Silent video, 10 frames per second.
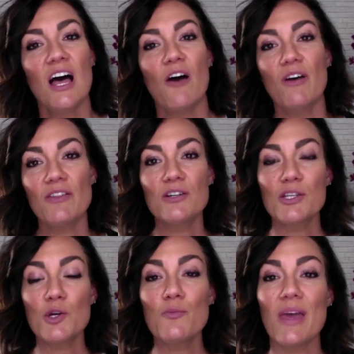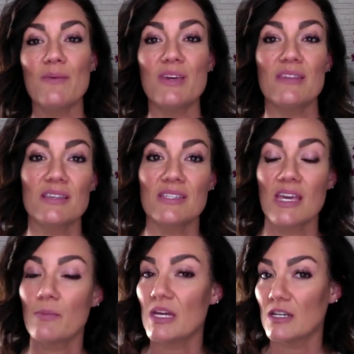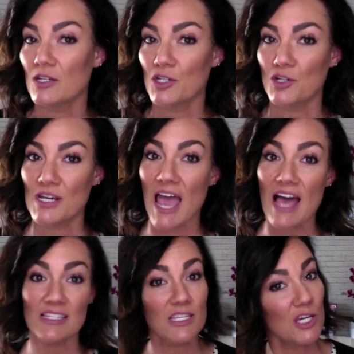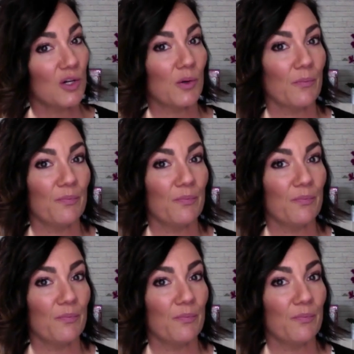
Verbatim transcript: of others who may be in the same industry as you.